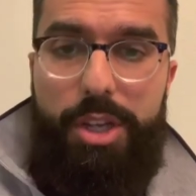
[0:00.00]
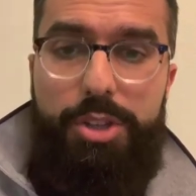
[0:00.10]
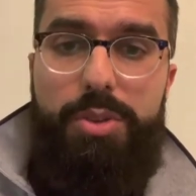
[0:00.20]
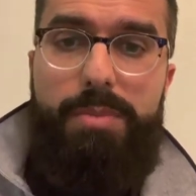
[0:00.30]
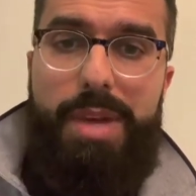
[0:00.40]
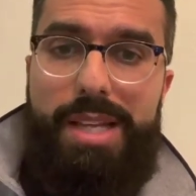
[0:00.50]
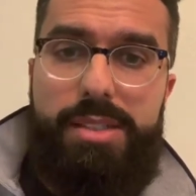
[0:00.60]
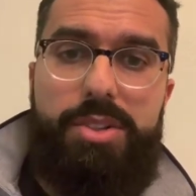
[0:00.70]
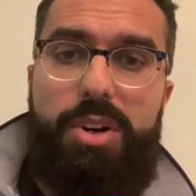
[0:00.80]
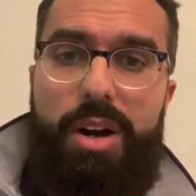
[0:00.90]
you may
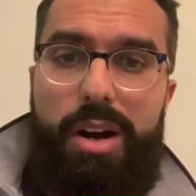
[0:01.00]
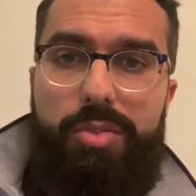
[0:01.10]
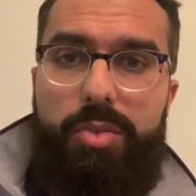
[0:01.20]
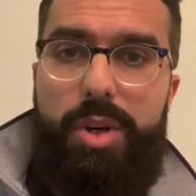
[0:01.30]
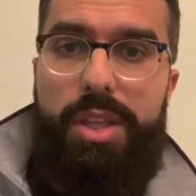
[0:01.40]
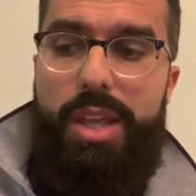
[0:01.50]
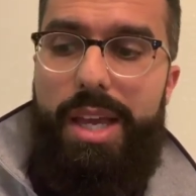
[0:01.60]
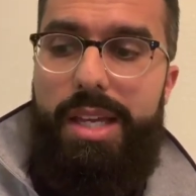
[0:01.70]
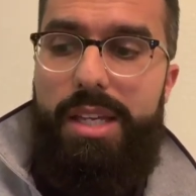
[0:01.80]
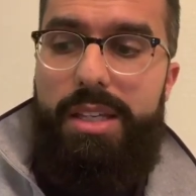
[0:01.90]
start off with
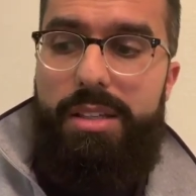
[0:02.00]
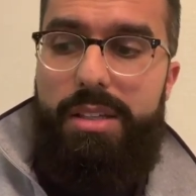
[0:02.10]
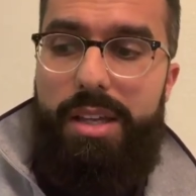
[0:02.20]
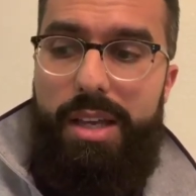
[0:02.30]
an